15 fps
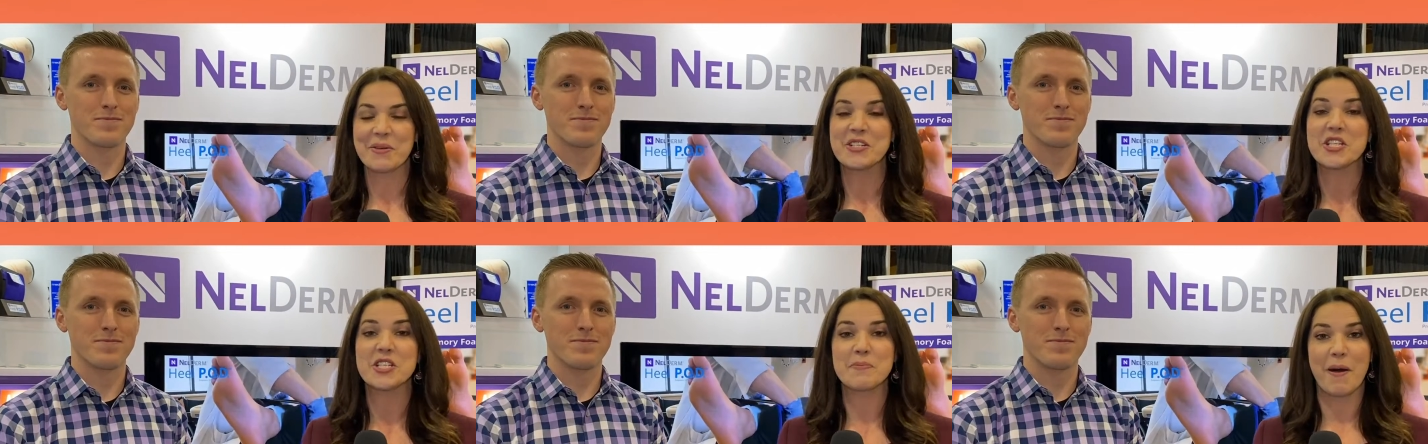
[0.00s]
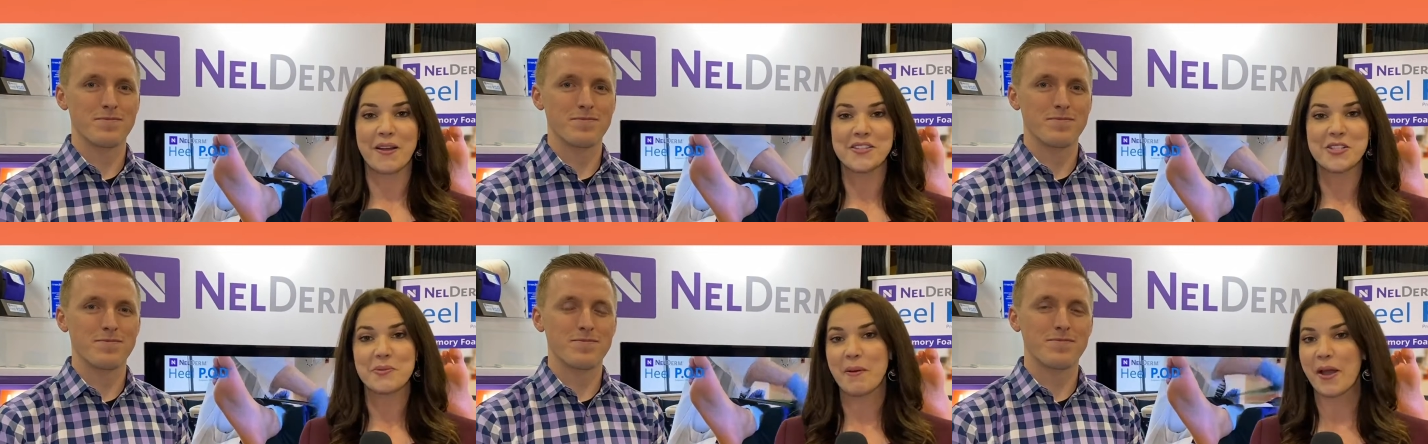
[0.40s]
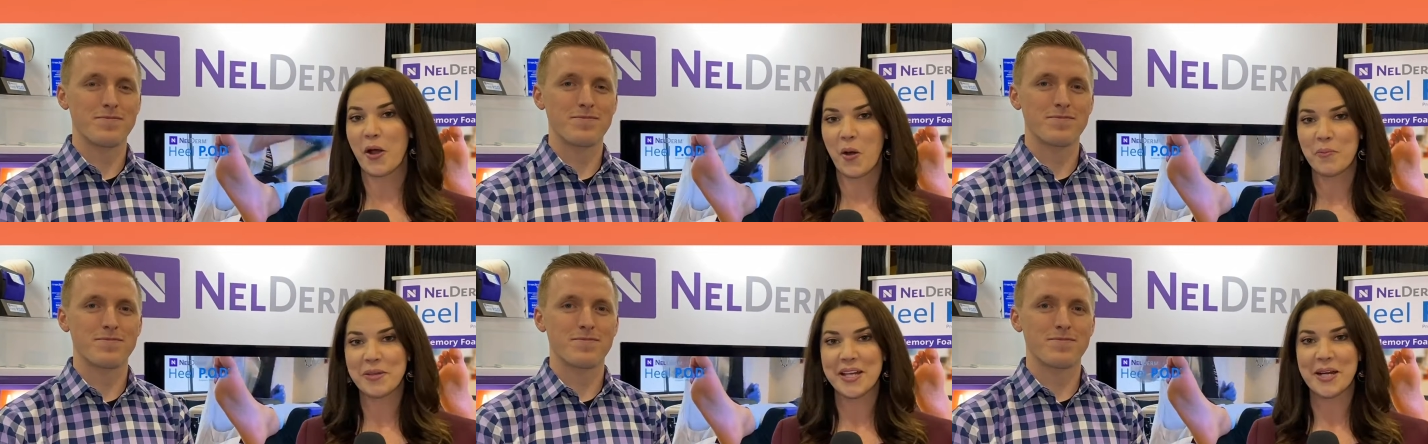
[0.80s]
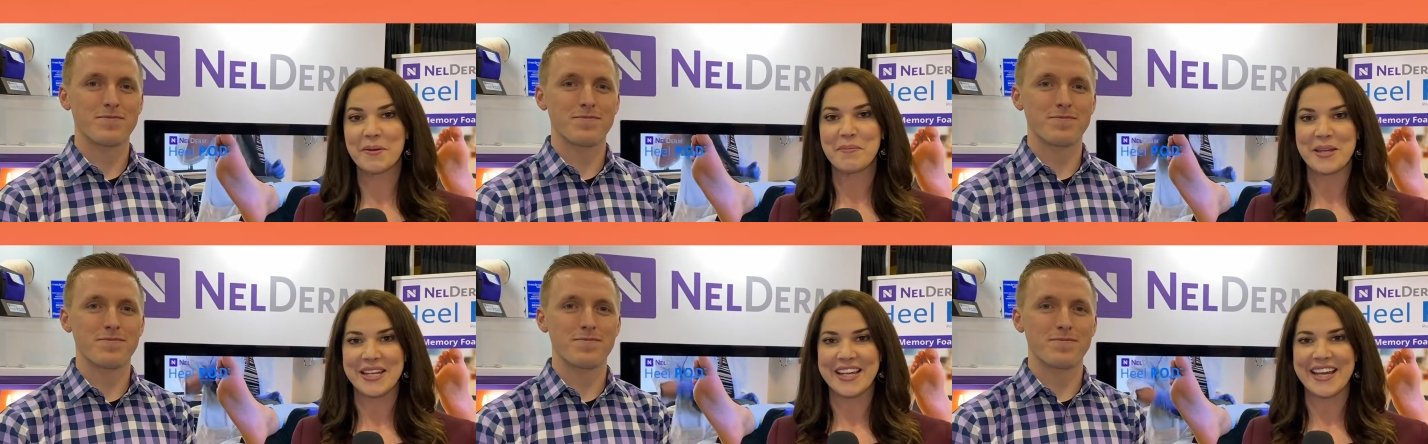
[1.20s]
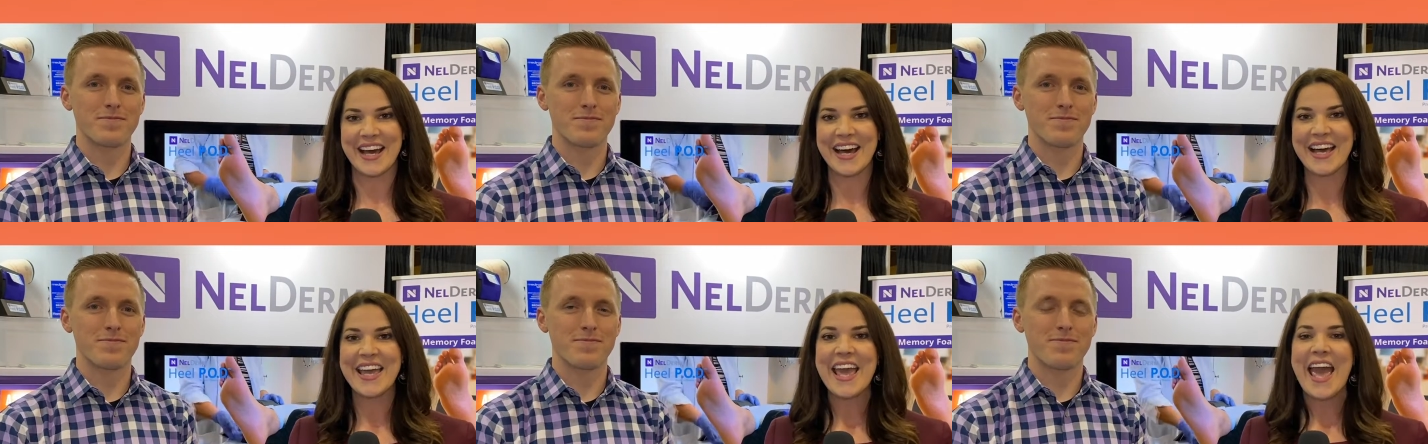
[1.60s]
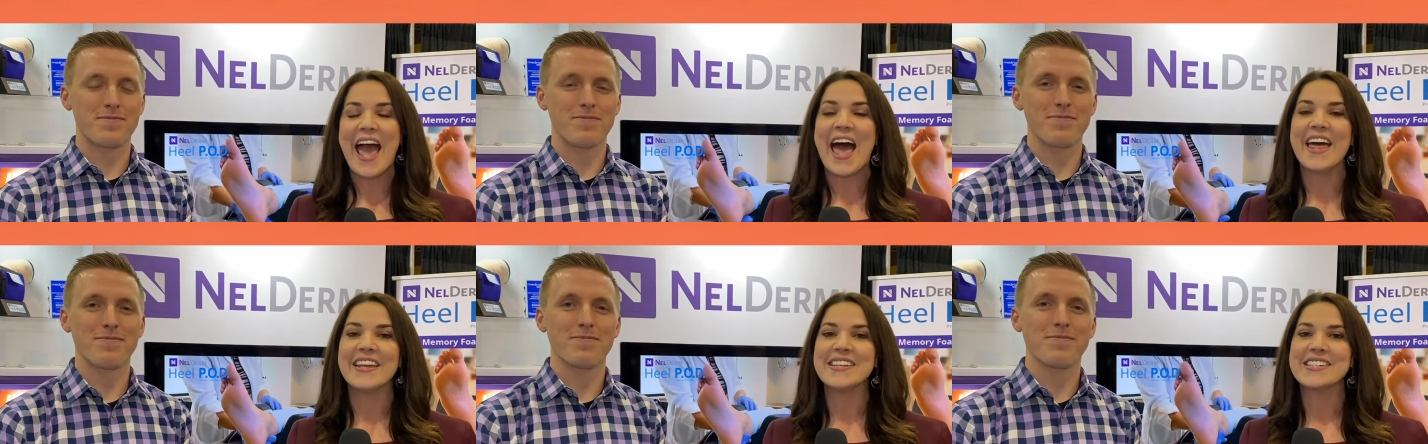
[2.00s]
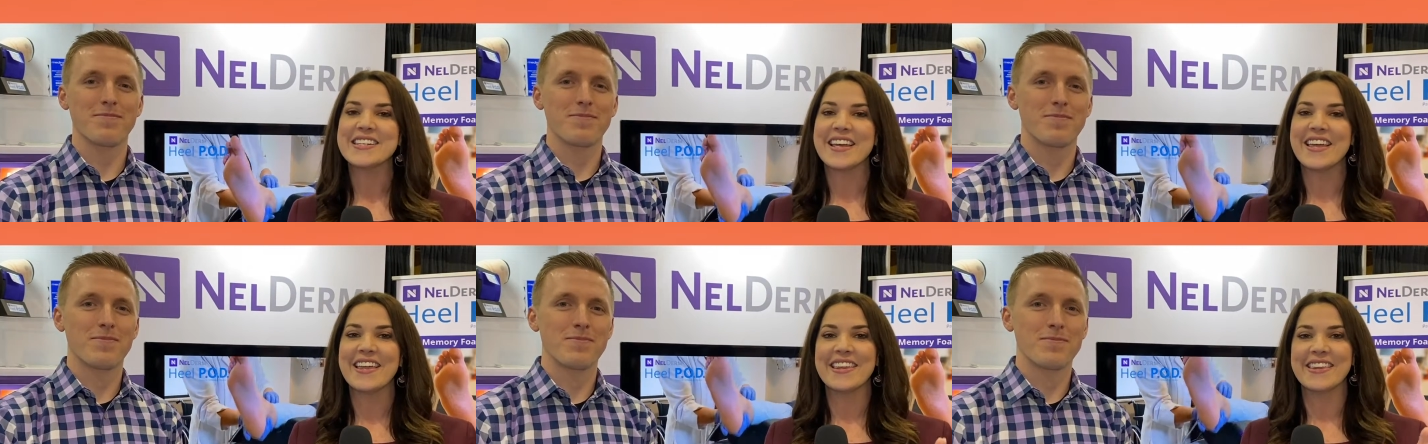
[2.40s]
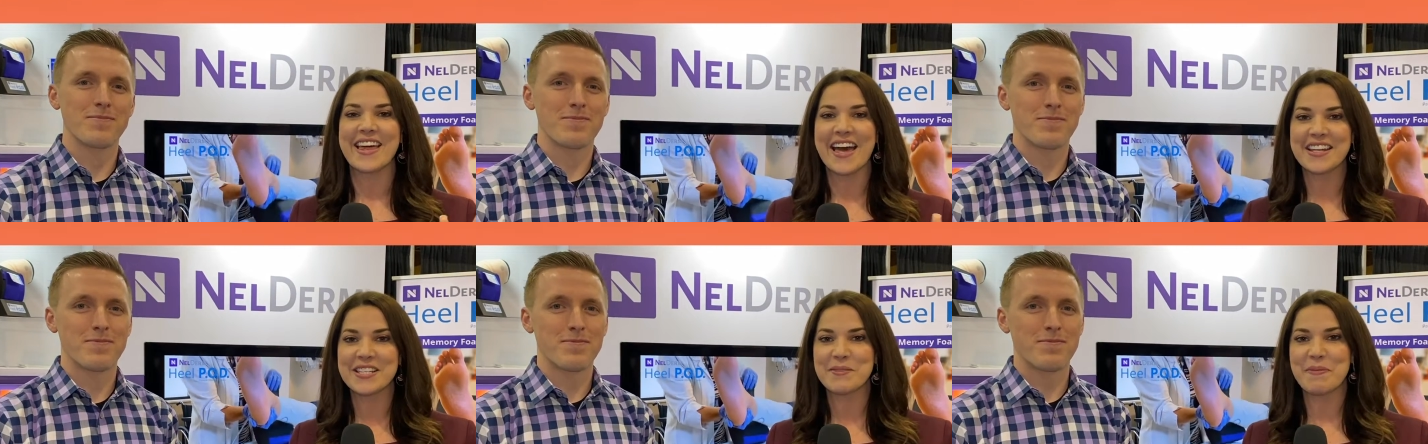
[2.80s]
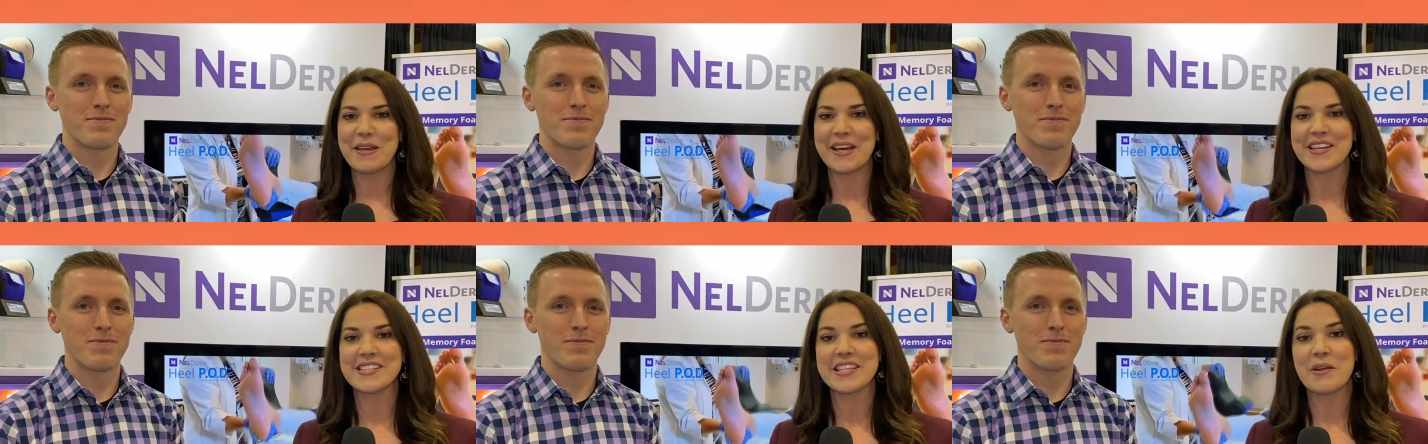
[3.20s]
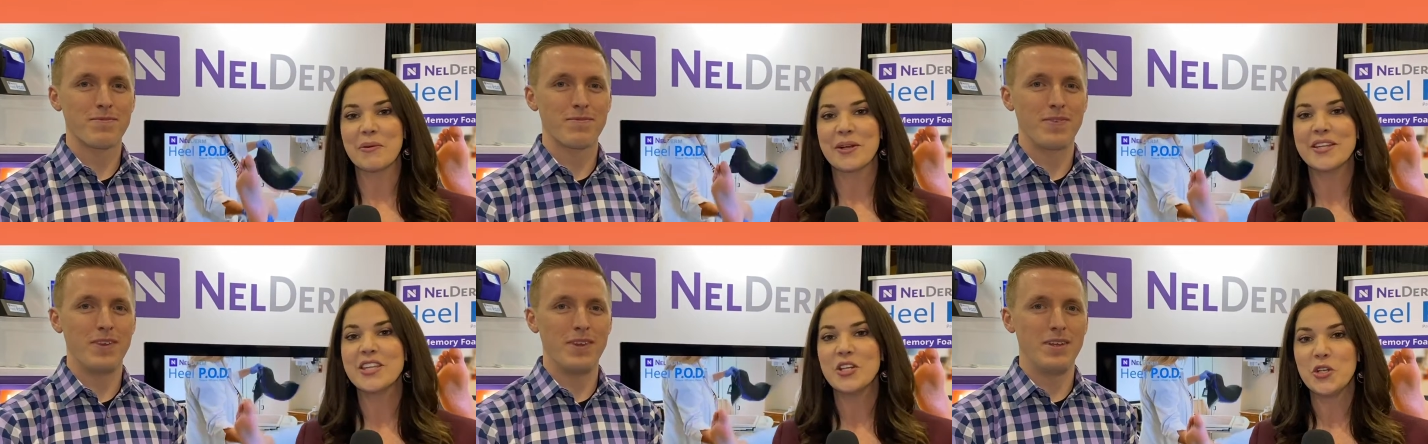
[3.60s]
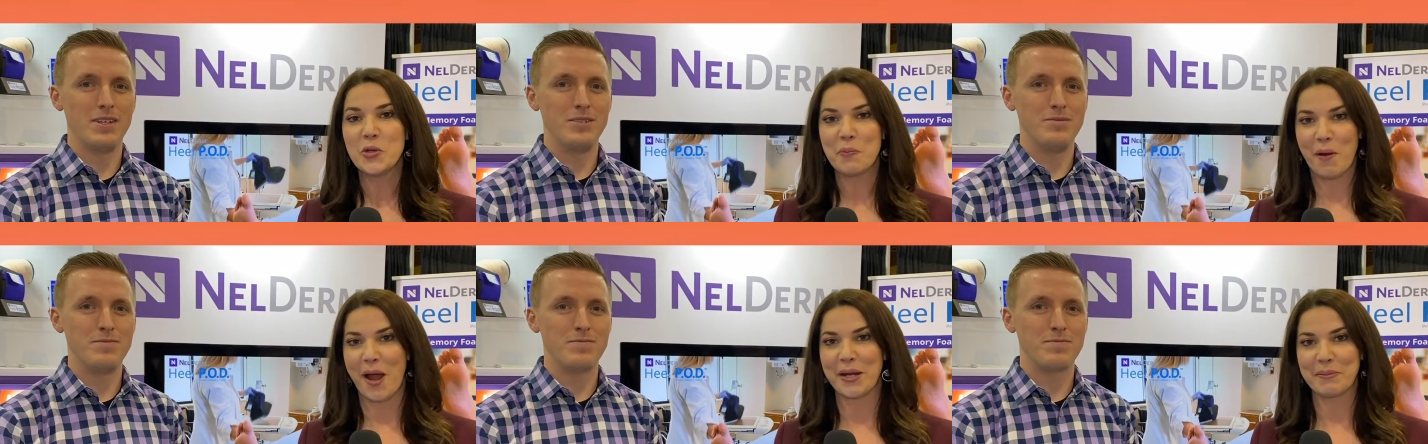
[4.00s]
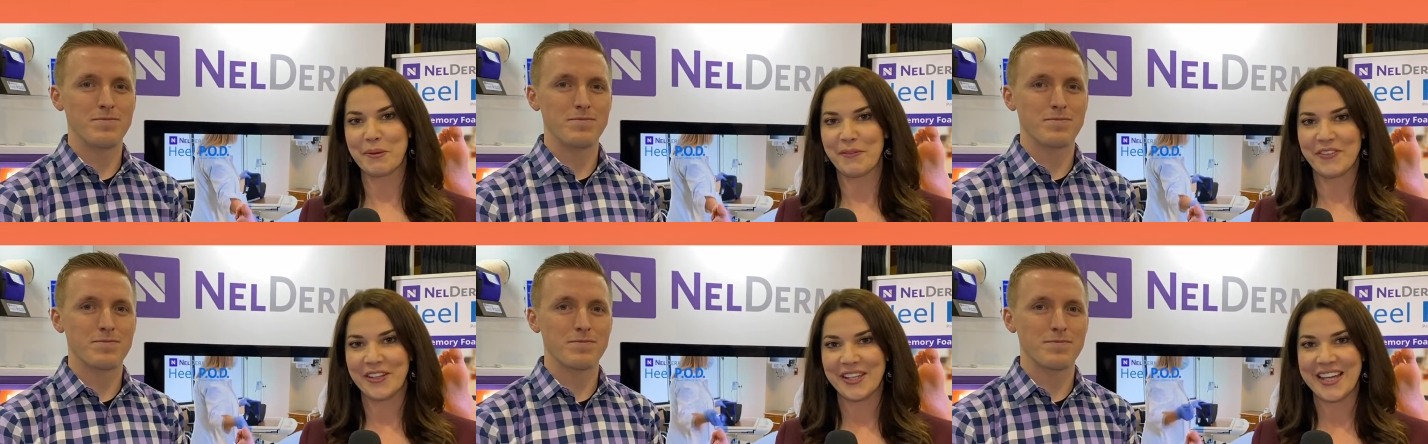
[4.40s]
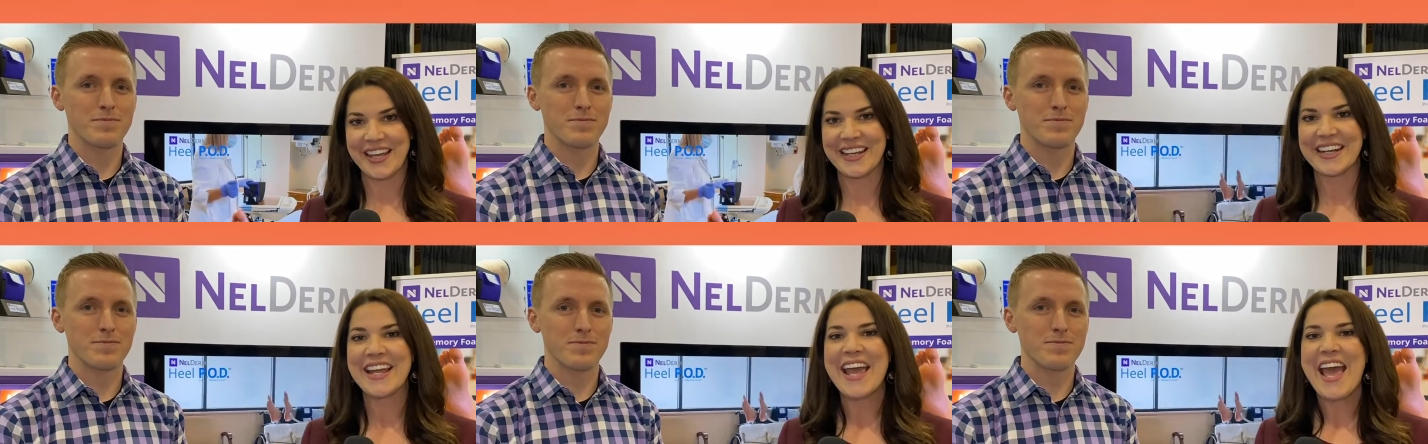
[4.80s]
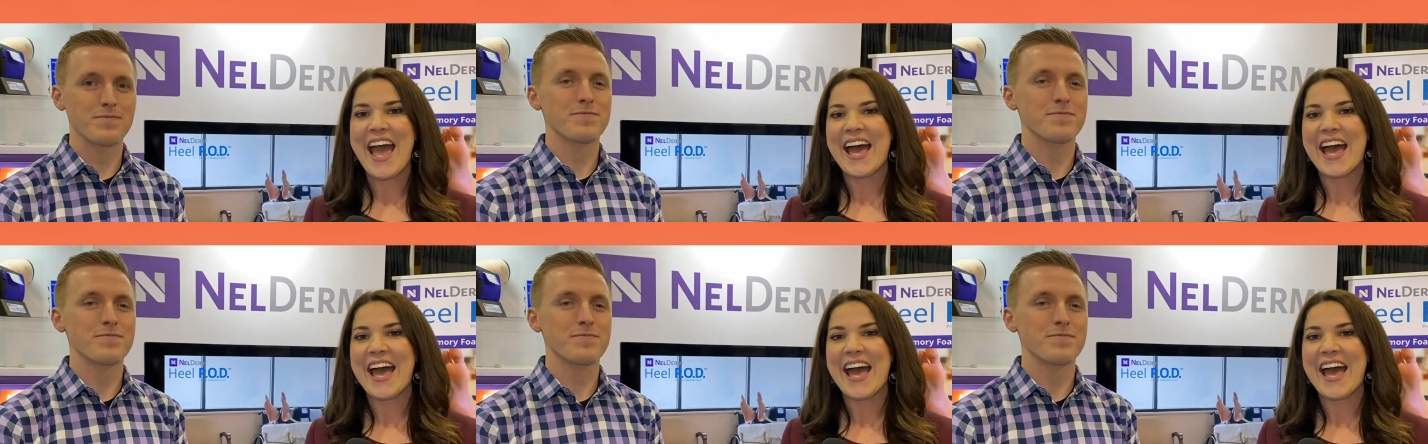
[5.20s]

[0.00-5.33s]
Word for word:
Speaker 1: which is sponsored by Home Care Media, and that is because they were in the new product pavilion.